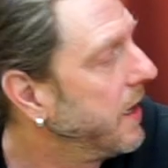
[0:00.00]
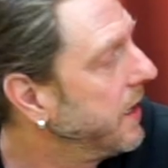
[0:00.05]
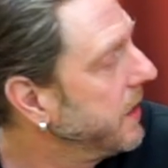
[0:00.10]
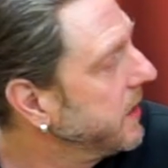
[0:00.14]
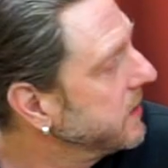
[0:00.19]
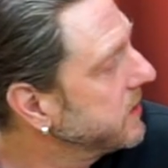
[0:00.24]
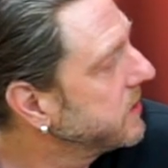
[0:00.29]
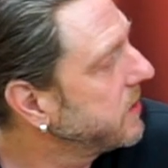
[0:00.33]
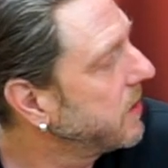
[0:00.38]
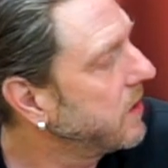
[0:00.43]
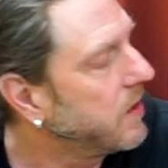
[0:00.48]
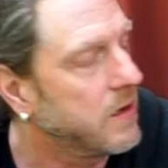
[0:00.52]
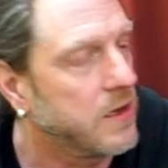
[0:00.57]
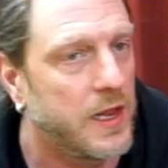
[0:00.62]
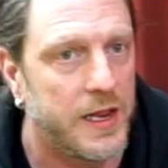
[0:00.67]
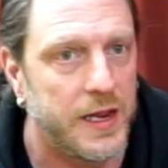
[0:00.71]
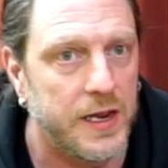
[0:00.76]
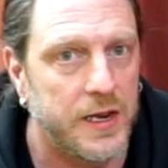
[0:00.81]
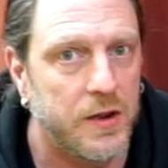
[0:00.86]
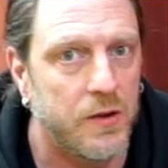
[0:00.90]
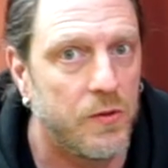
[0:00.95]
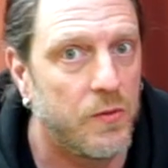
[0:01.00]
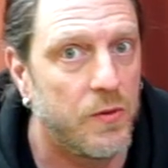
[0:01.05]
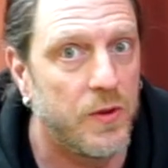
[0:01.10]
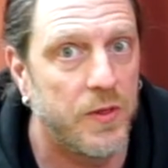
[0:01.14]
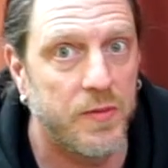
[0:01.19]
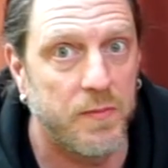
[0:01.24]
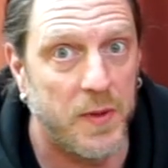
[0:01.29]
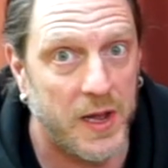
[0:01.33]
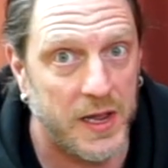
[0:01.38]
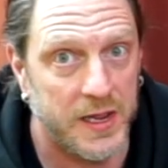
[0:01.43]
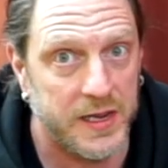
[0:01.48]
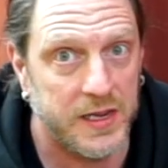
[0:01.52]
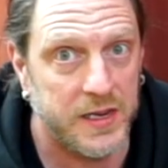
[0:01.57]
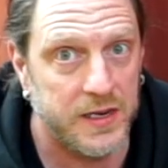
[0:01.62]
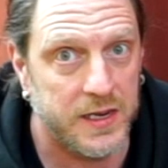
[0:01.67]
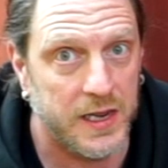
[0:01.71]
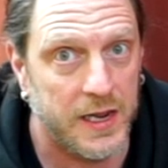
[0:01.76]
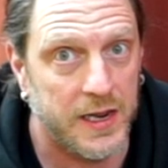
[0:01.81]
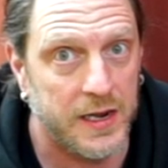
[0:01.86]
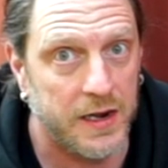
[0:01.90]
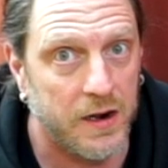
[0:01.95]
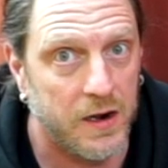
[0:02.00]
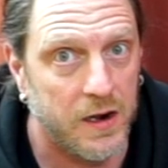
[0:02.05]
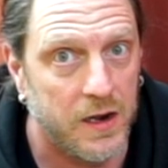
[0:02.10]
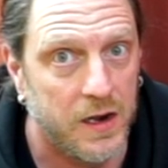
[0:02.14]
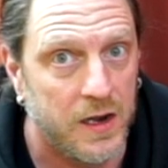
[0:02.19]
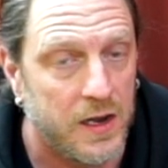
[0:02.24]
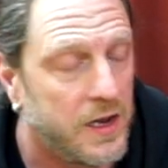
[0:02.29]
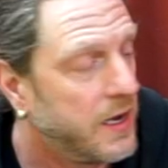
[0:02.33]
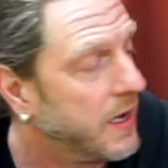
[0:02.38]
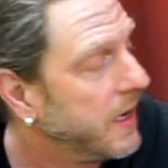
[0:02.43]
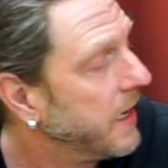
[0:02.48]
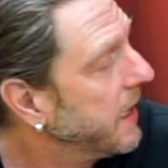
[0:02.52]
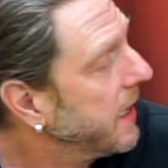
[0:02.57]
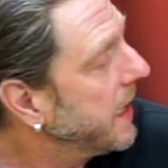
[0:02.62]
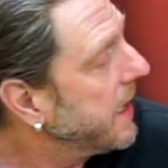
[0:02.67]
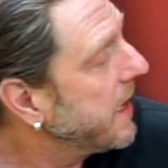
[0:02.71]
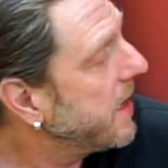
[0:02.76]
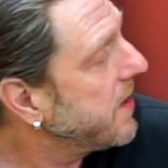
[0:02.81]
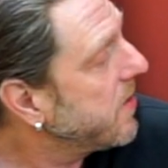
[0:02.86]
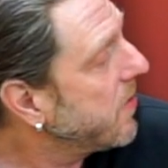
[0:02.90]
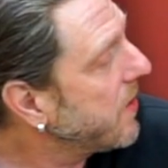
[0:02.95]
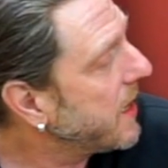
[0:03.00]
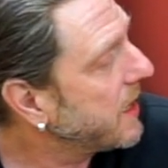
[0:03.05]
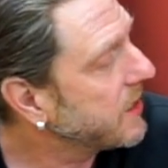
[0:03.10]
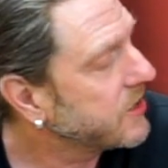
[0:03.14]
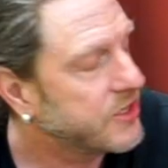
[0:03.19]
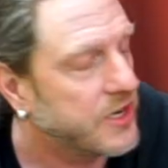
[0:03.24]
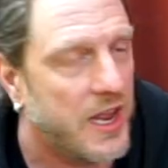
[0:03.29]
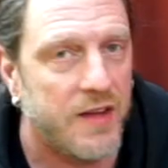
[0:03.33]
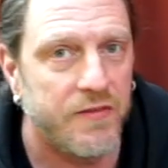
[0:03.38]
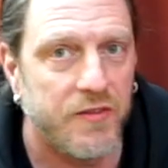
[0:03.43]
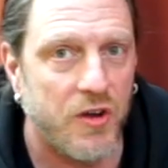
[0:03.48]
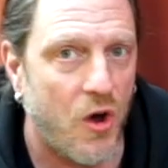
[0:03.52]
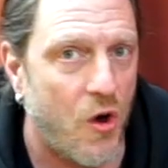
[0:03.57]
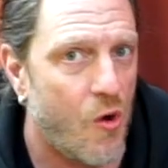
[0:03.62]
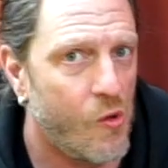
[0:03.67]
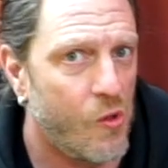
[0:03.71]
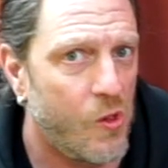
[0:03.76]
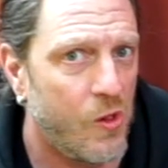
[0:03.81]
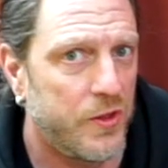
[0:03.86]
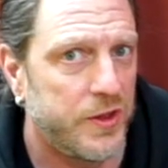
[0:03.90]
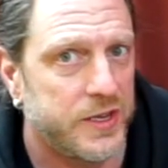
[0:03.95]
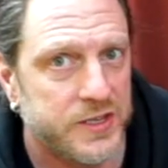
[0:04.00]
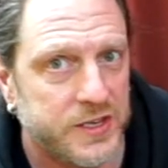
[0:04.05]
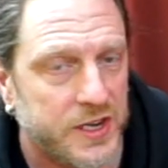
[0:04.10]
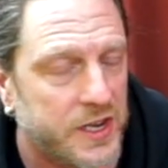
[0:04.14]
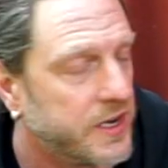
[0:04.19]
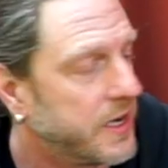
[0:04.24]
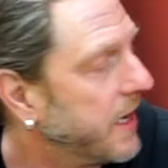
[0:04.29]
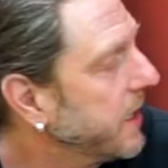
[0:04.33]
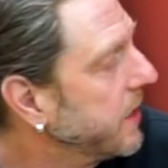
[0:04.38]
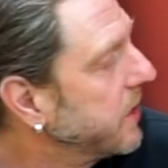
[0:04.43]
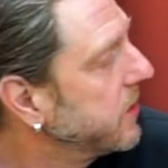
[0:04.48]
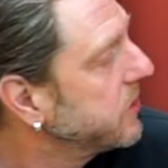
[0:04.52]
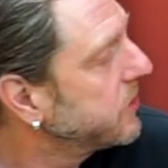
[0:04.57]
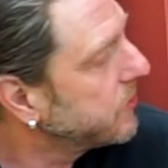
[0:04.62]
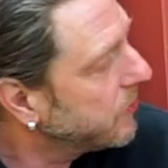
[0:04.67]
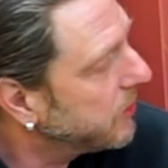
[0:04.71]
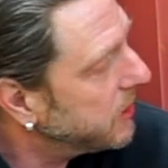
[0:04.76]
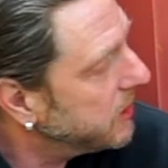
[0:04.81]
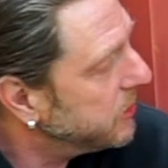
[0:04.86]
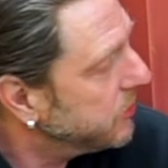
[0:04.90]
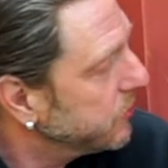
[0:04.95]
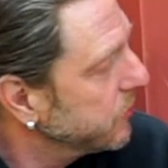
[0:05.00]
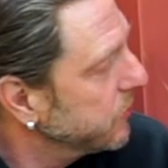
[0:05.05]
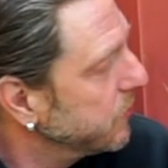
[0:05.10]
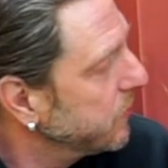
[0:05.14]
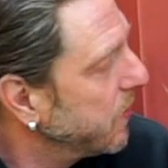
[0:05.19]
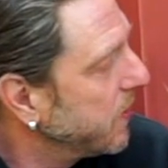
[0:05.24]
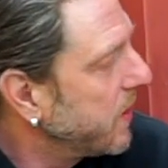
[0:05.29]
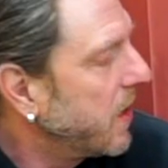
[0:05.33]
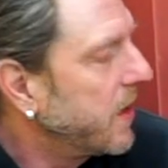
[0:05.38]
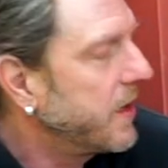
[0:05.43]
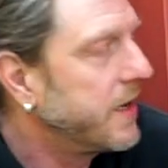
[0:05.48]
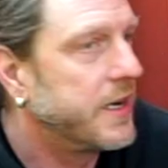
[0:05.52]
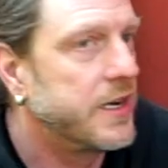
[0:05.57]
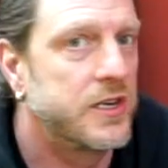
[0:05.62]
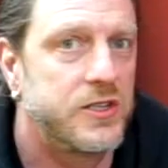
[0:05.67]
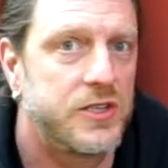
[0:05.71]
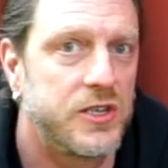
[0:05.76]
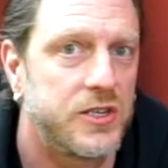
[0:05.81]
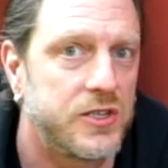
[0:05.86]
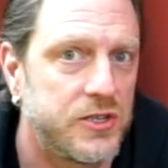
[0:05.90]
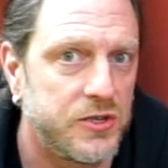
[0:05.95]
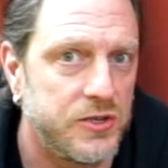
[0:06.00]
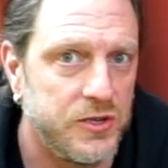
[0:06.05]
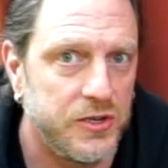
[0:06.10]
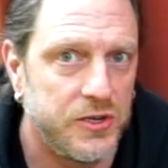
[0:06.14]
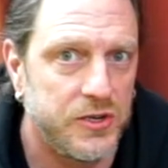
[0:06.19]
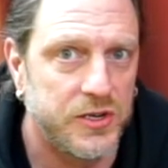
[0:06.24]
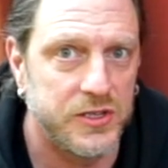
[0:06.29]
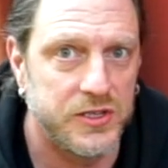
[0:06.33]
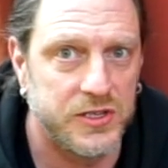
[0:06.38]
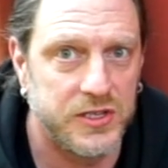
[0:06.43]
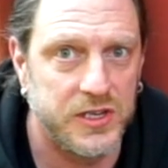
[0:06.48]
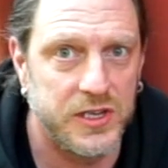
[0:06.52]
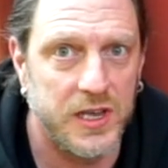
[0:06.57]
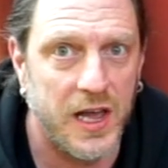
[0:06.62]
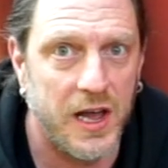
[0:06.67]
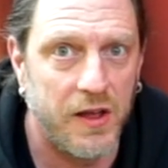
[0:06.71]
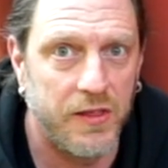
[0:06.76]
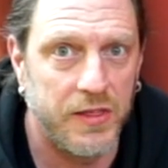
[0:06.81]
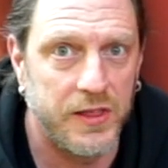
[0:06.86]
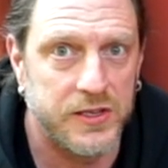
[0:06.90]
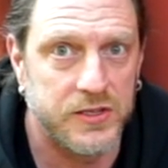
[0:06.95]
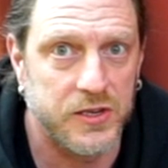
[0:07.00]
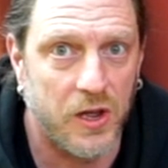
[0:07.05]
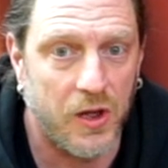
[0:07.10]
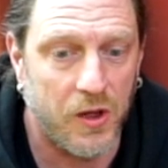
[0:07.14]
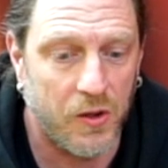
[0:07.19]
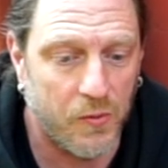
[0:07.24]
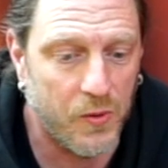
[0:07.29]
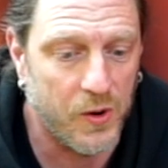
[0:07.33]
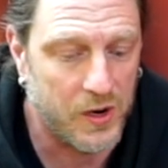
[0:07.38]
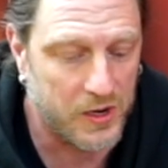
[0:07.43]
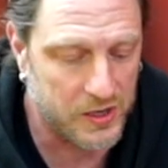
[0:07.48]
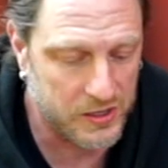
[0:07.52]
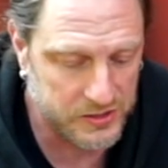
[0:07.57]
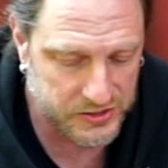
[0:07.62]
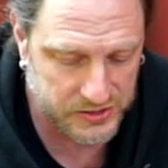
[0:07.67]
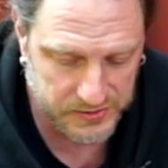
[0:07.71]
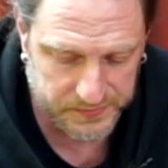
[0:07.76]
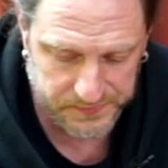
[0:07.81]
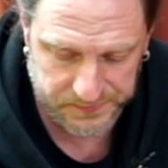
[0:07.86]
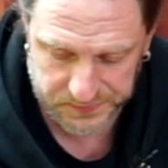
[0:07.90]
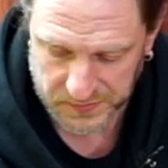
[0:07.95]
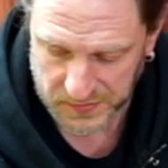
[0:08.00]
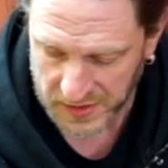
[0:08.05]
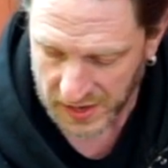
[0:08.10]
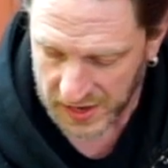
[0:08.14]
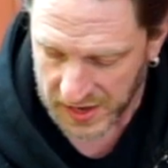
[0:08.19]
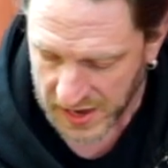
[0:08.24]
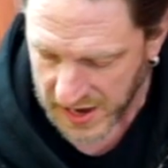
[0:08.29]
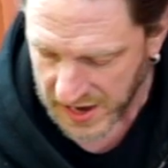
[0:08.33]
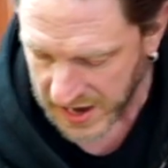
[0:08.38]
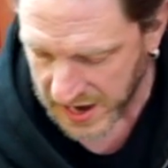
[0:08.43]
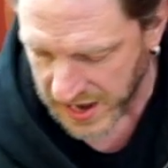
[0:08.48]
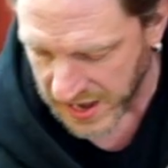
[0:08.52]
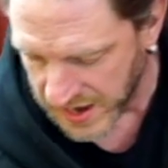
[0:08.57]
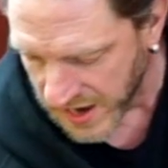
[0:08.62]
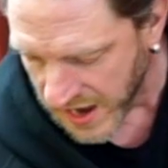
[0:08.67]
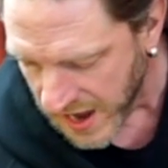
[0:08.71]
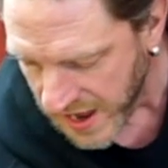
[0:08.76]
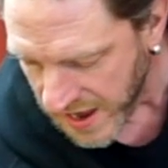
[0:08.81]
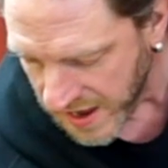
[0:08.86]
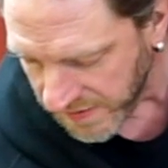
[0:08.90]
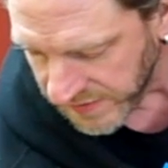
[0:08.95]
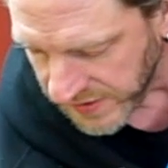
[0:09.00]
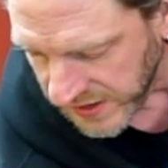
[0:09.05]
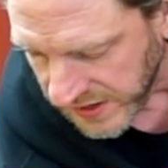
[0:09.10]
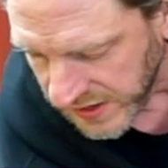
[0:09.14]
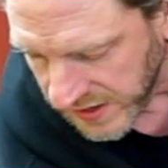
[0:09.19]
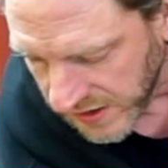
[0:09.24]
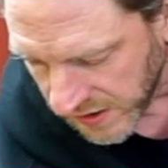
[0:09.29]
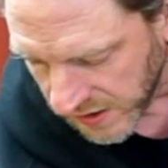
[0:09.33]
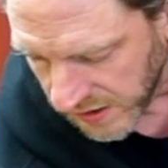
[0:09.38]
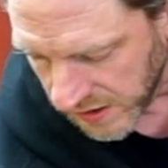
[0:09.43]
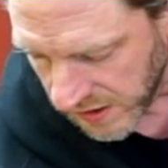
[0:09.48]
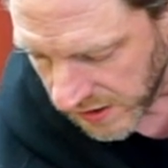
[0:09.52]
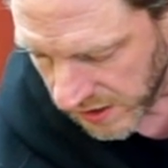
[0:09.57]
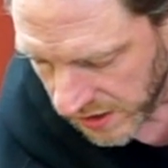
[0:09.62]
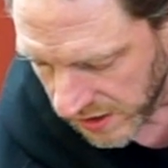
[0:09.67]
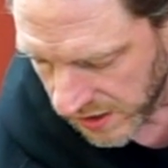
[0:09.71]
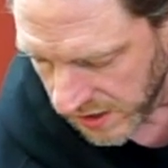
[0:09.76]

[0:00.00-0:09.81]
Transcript: in Salt Lake with my container, and I don't actually have a hole in this container, so I drew one on here just so you could see how this all works. And I have here